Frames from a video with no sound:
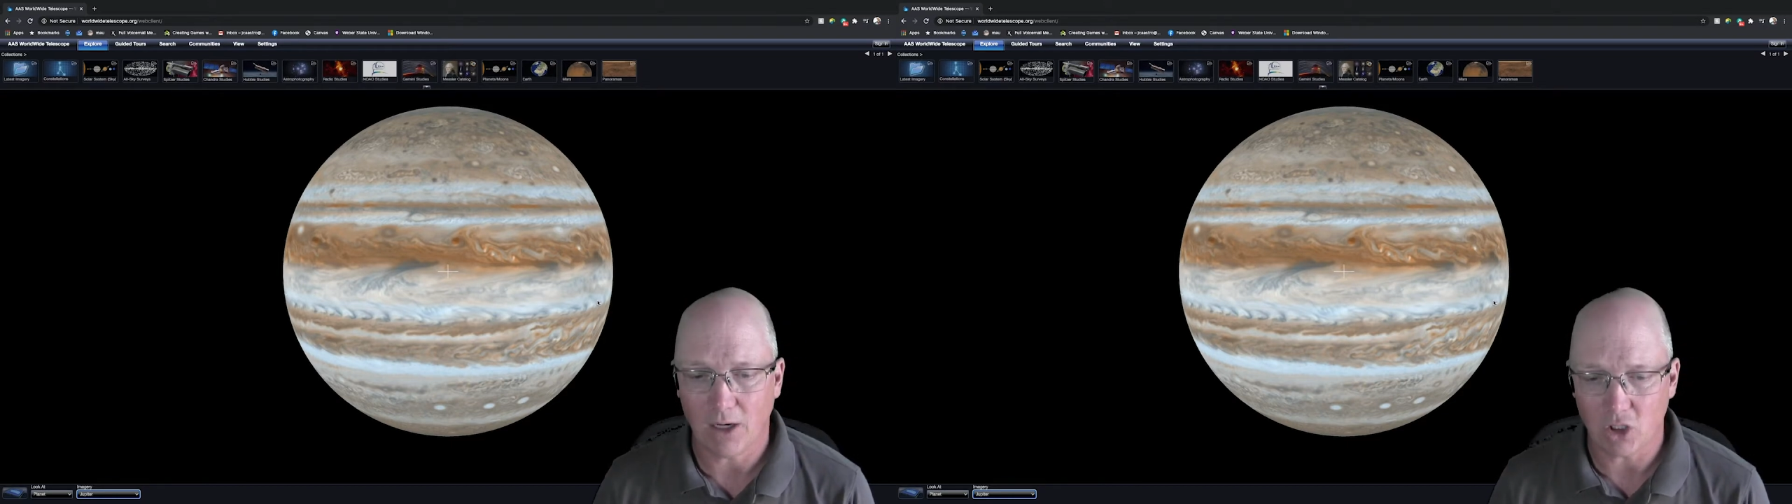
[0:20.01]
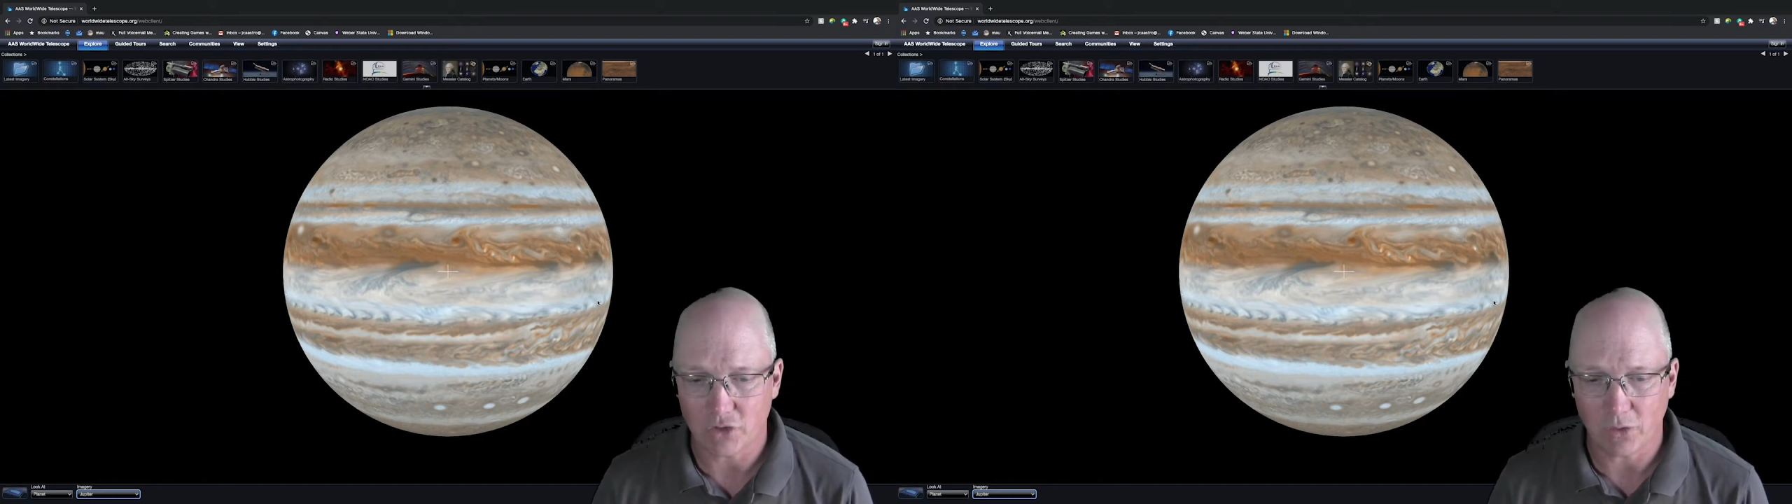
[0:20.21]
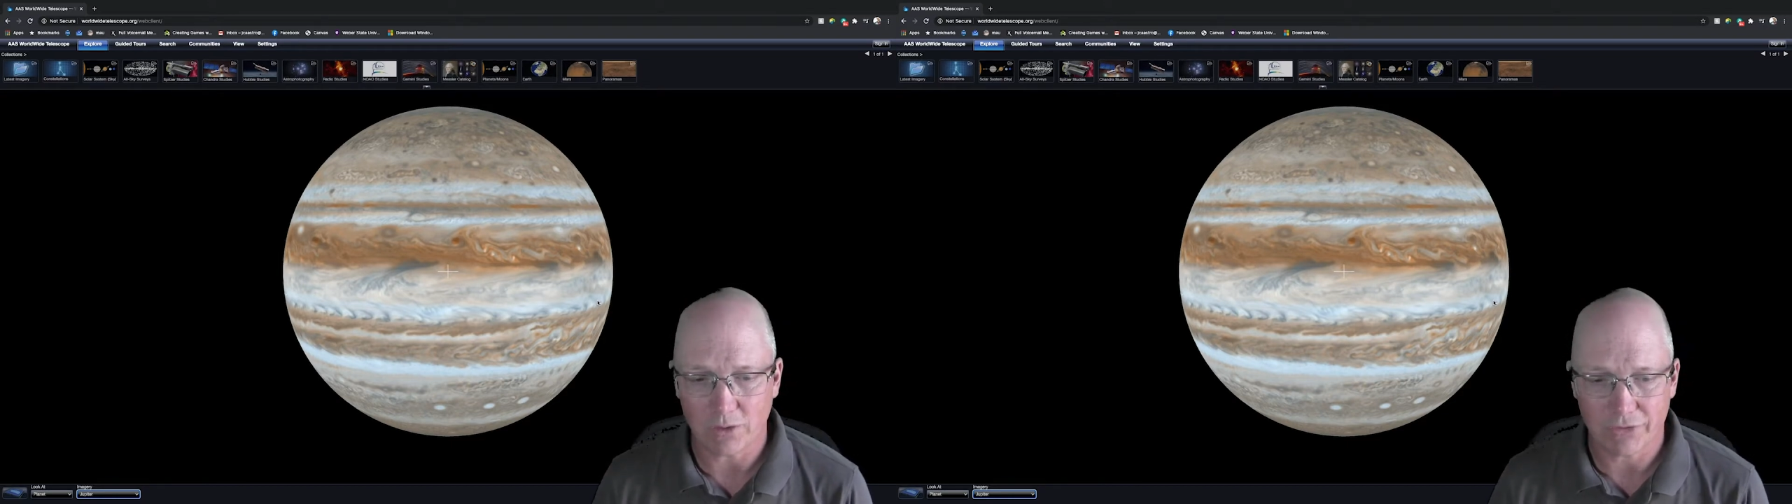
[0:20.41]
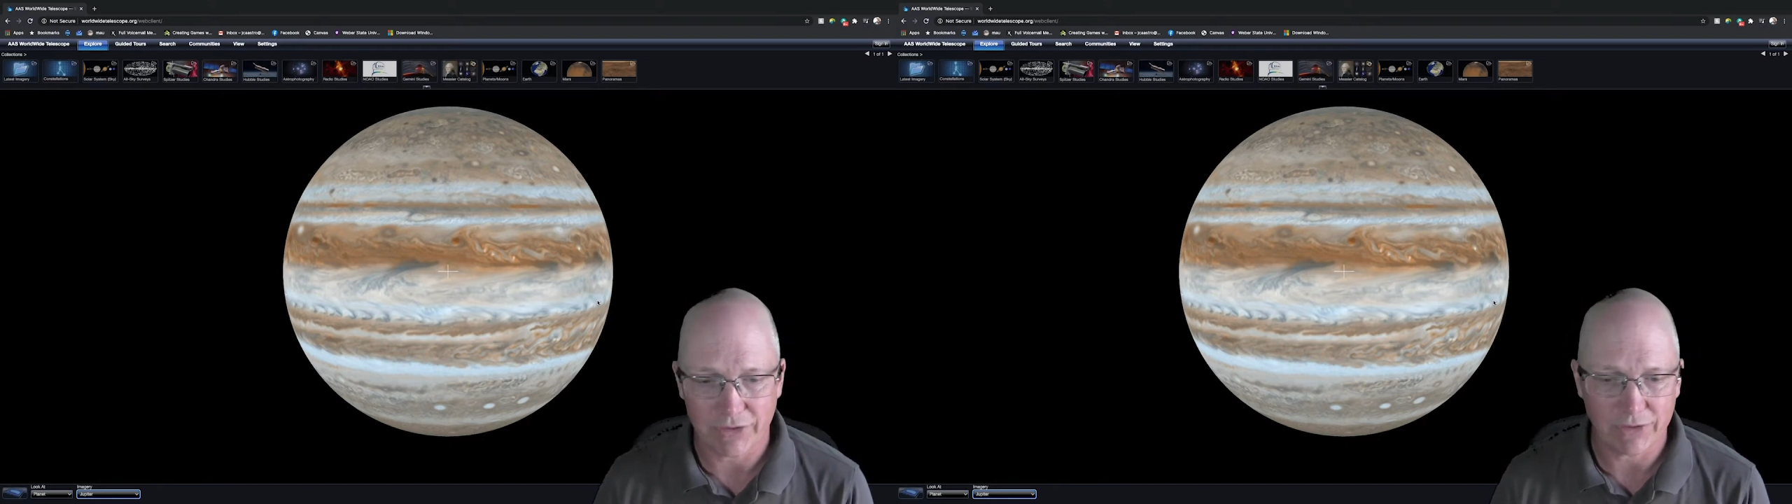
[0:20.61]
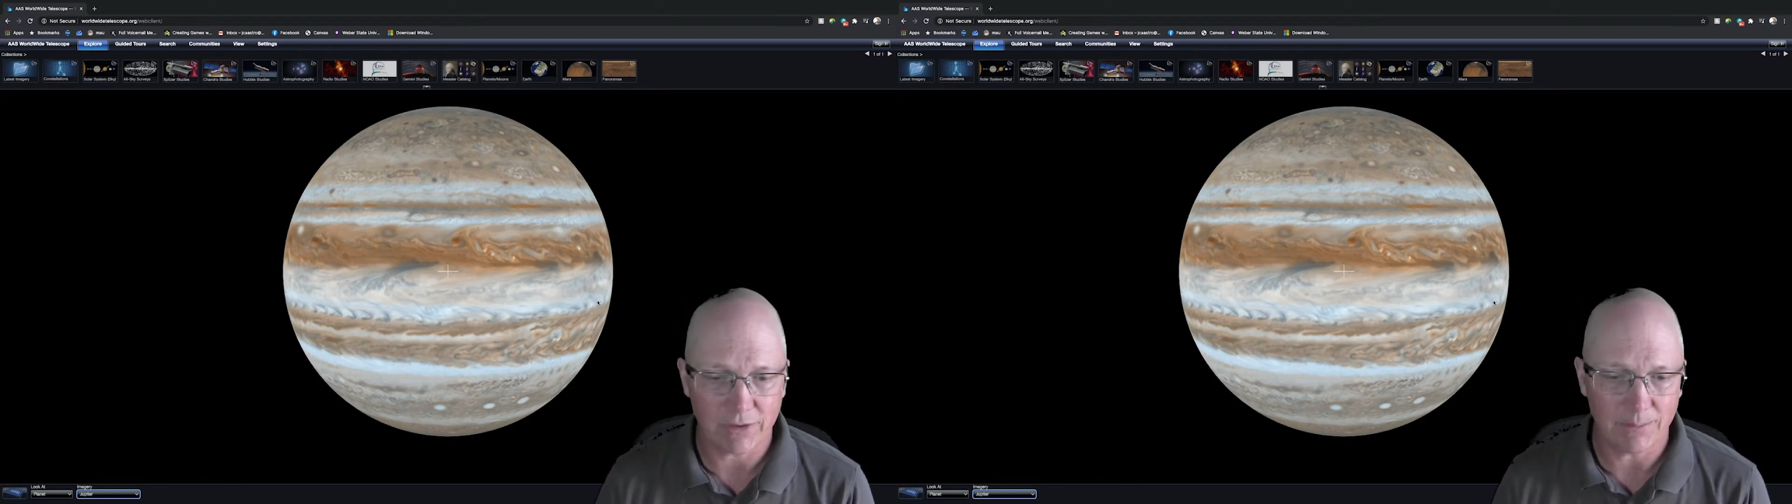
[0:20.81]
our solar
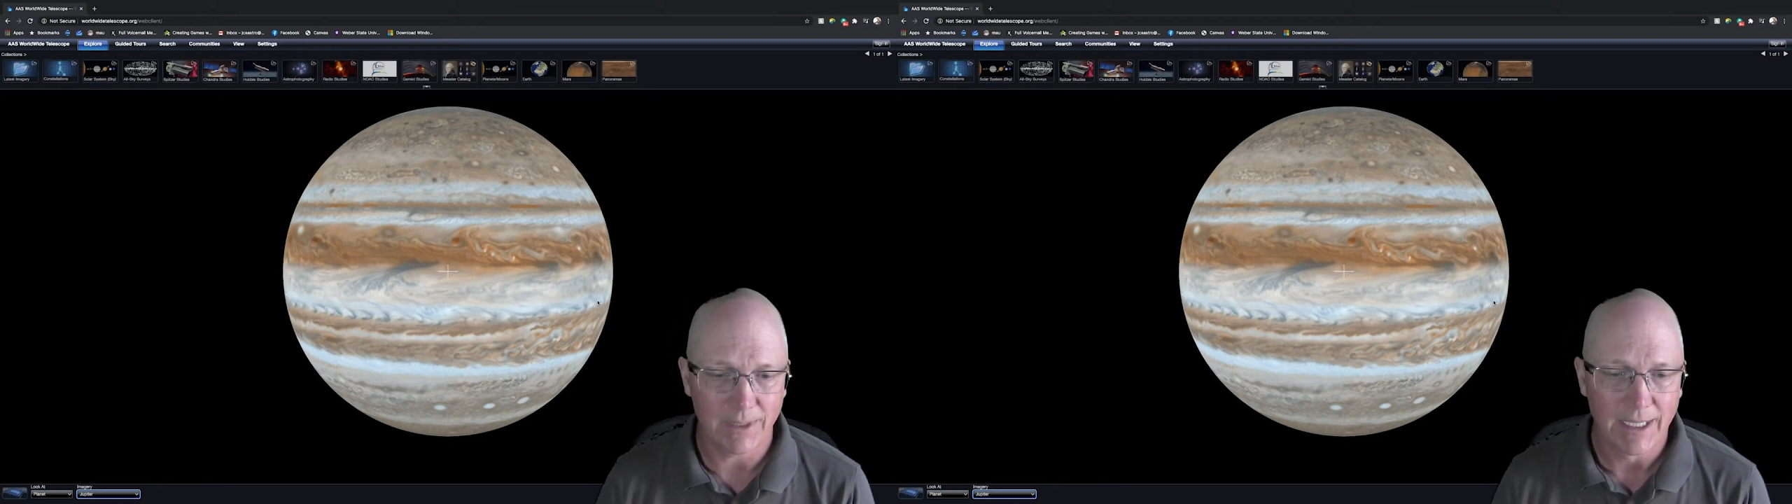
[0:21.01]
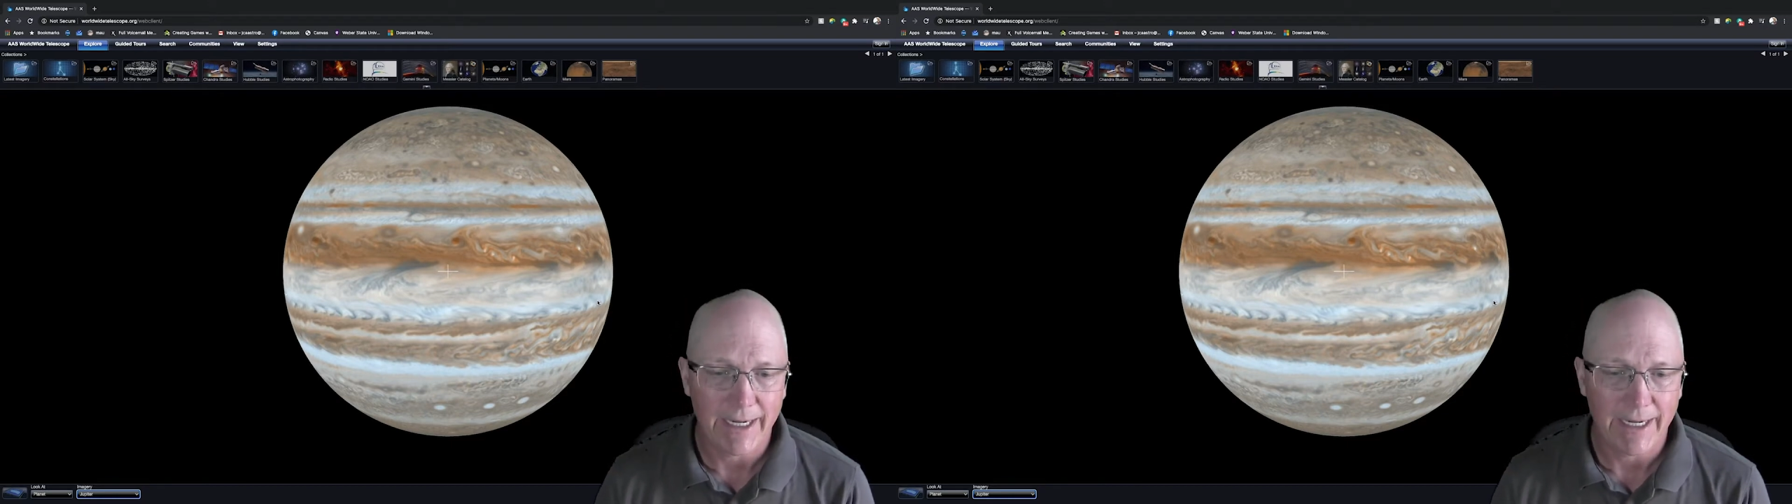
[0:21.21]
system.